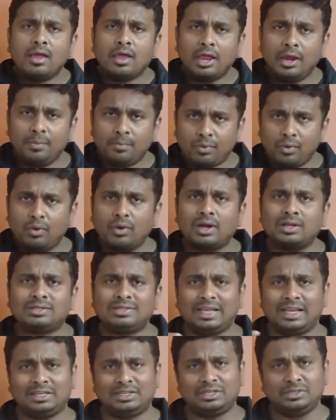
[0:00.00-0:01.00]
in-progress
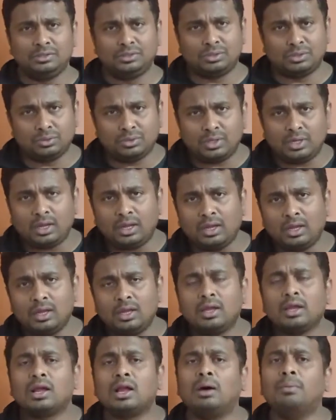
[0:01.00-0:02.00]
section to the
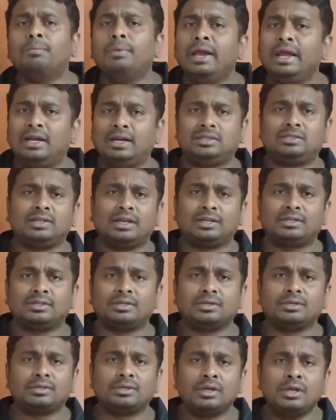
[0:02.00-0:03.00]
completed
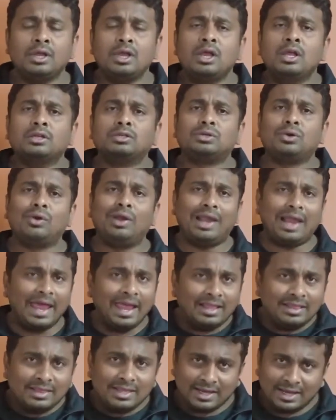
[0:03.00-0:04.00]
sections. So
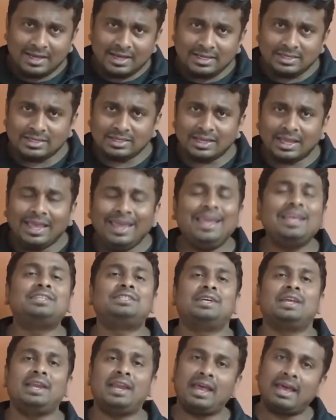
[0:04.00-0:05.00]
like this, each
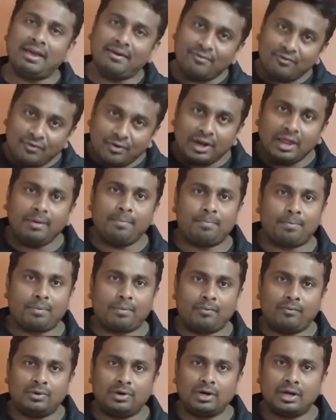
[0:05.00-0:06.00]
and every
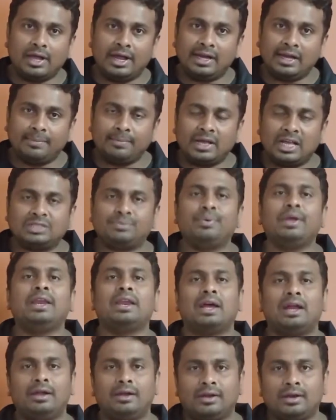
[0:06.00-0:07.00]
work item has been
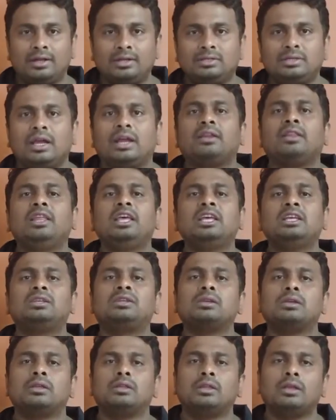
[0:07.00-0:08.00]
addressed, and
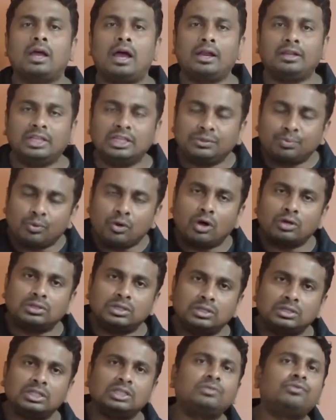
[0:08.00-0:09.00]
this
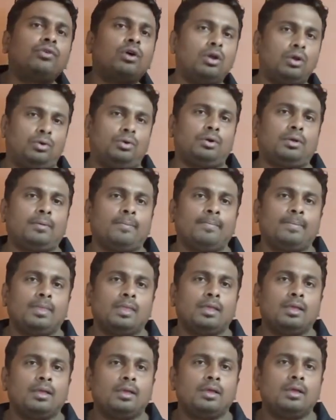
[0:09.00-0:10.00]
process is followed.
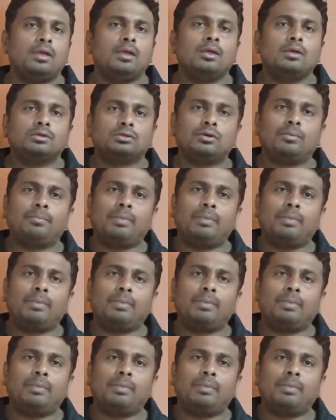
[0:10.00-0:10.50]
So